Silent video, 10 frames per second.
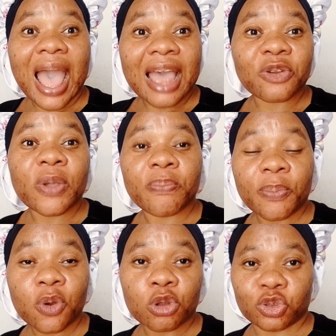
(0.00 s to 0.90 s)
And when
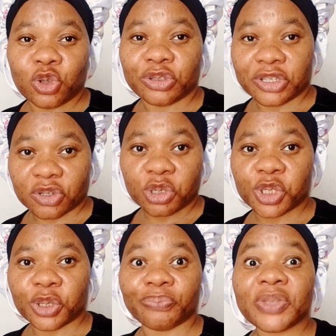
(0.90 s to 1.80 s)
people go to your
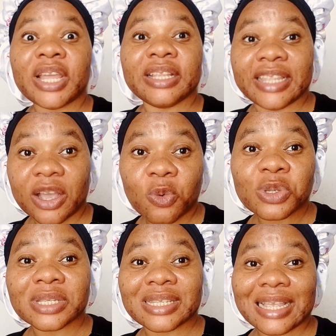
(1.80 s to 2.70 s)
description, they
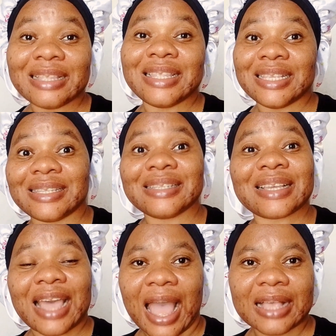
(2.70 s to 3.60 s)
will see this
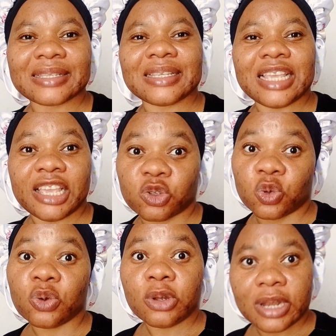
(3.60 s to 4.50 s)
cast. It
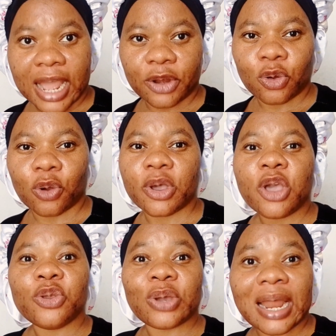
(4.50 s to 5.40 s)
will line up.
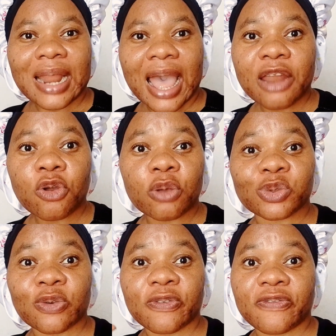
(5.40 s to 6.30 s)
You can add up
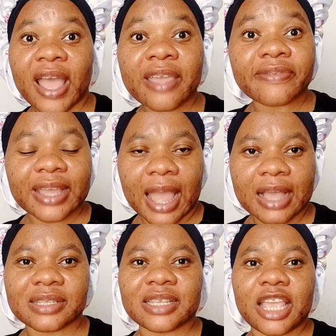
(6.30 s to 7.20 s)
to 5
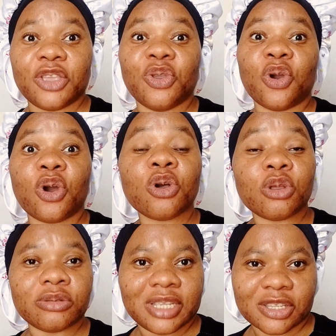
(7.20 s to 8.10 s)
casts in your
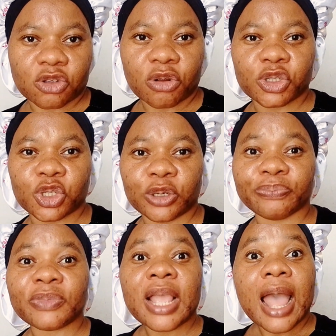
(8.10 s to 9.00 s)
description.
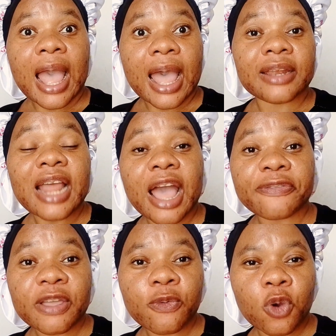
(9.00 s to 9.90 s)
And
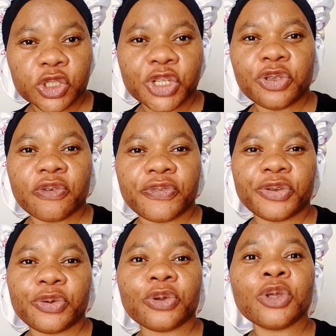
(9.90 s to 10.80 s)
after watching your
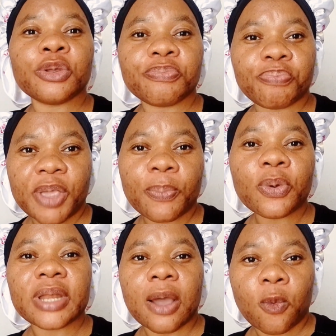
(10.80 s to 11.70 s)
video,
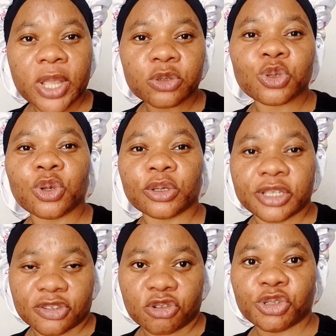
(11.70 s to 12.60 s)
people that went to your
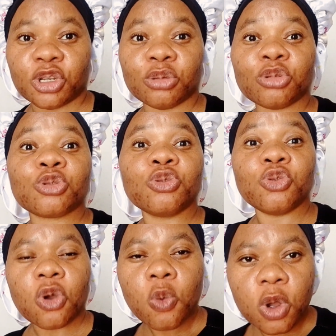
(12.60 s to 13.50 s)
description to
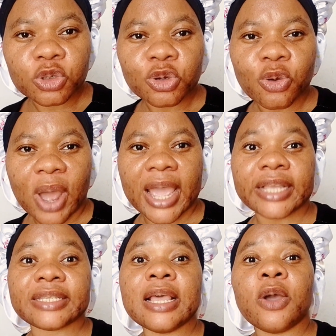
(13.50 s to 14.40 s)
know what you
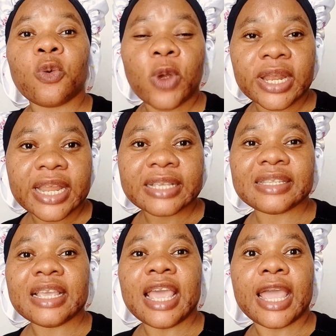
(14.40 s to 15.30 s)
write, when they
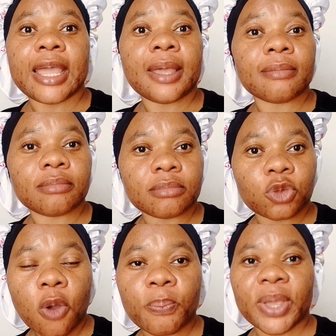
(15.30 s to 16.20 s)
see a
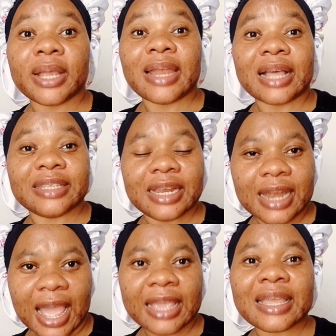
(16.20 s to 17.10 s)
topic that they
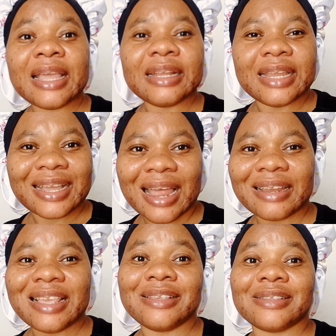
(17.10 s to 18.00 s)
like, they can
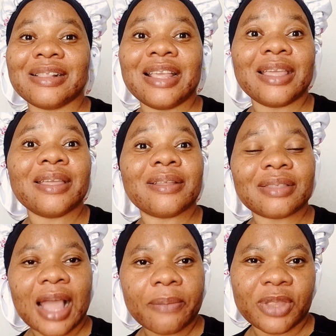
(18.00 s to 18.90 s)
easily
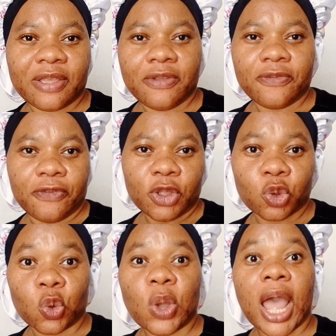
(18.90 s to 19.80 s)
tap the
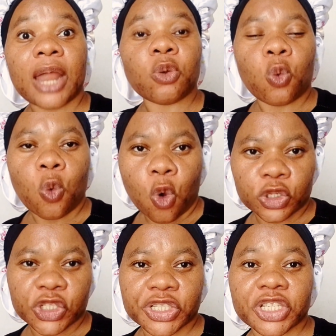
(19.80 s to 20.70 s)
video and
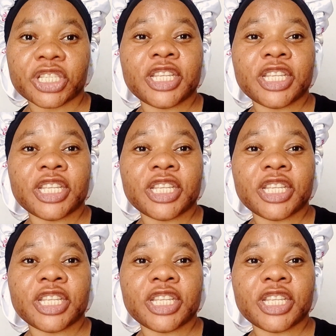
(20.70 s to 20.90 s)
watch it.